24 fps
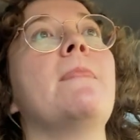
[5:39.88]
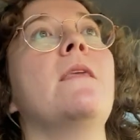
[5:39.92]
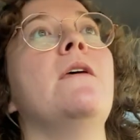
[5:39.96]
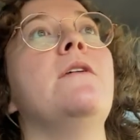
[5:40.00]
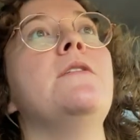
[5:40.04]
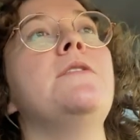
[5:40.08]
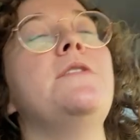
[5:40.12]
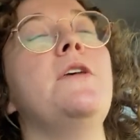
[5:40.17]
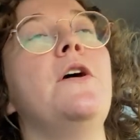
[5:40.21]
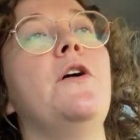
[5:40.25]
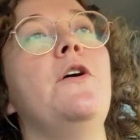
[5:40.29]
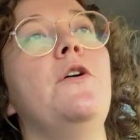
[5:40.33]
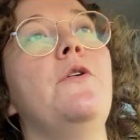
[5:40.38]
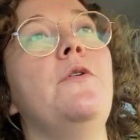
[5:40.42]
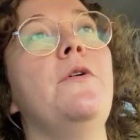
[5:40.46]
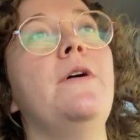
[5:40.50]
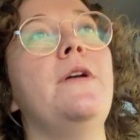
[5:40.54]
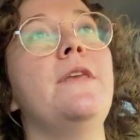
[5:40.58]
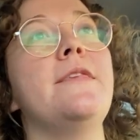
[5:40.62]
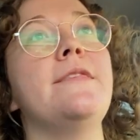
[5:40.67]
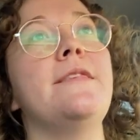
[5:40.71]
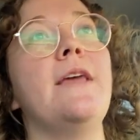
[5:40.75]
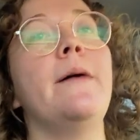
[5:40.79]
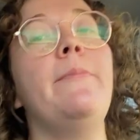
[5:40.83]
So
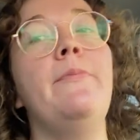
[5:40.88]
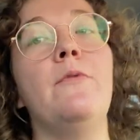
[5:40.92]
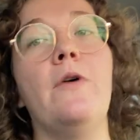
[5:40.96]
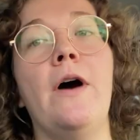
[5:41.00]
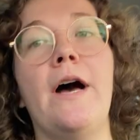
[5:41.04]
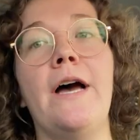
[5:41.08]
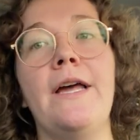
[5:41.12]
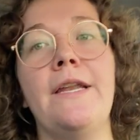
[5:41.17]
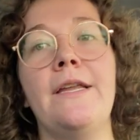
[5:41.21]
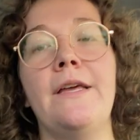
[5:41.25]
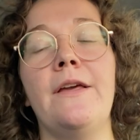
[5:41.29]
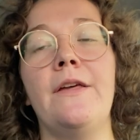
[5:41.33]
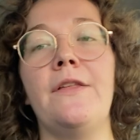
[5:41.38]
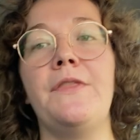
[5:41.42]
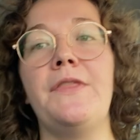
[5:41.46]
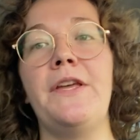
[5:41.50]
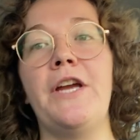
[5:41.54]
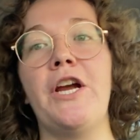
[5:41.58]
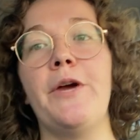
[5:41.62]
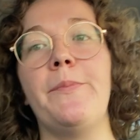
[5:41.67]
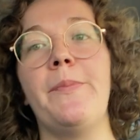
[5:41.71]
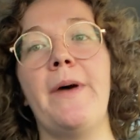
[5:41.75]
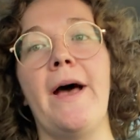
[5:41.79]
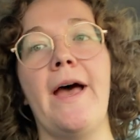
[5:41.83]
step one,
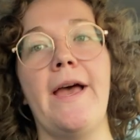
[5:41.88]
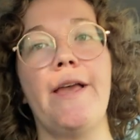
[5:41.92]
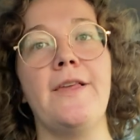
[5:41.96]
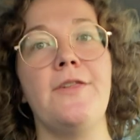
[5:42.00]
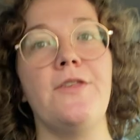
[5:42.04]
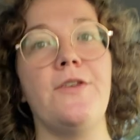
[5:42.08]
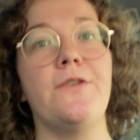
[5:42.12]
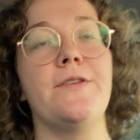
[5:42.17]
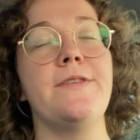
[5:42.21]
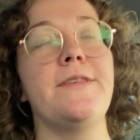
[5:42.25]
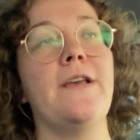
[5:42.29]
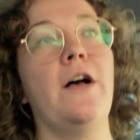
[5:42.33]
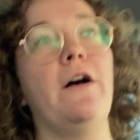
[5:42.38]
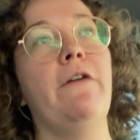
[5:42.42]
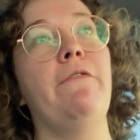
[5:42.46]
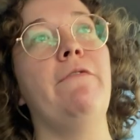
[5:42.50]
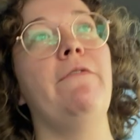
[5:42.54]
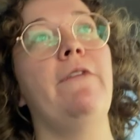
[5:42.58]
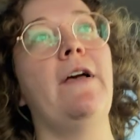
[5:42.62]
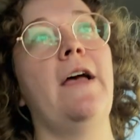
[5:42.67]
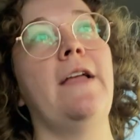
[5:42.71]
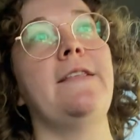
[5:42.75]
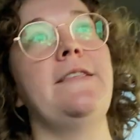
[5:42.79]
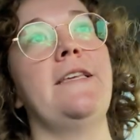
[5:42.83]
therapize yourself
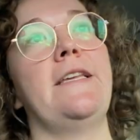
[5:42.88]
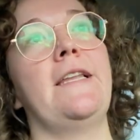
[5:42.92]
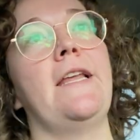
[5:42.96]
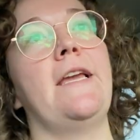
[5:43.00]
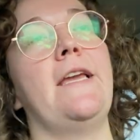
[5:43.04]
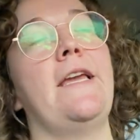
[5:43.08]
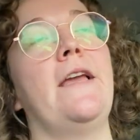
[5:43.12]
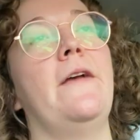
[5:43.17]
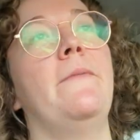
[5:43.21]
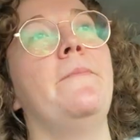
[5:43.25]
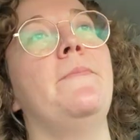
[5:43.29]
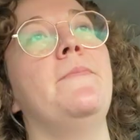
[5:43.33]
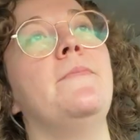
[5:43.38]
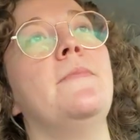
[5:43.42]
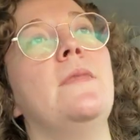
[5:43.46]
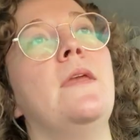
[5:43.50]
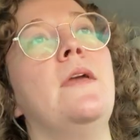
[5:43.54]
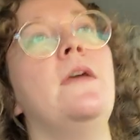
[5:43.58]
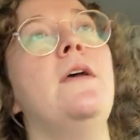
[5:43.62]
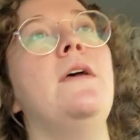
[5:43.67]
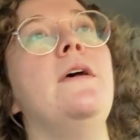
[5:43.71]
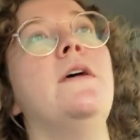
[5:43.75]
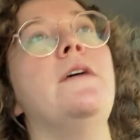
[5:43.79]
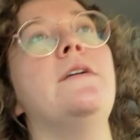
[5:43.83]
at 10
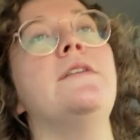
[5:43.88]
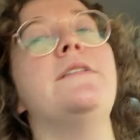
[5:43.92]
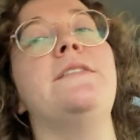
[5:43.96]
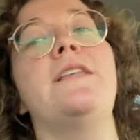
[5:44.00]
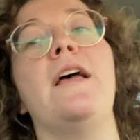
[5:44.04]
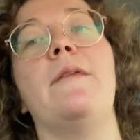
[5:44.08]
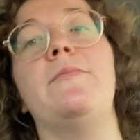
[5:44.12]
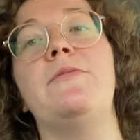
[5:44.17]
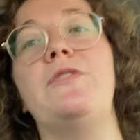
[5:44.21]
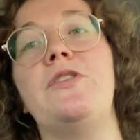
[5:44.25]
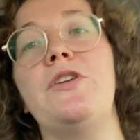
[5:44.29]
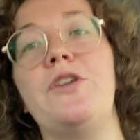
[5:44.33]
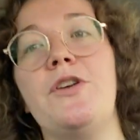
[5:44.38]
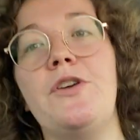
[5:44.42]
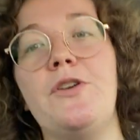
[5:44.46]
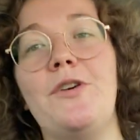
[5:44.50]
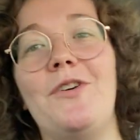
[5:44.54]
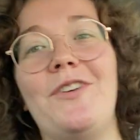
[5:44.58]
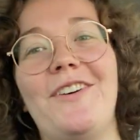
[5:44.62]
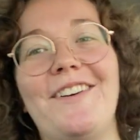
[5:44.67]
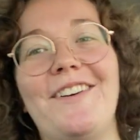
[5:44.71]
a.m. Step two,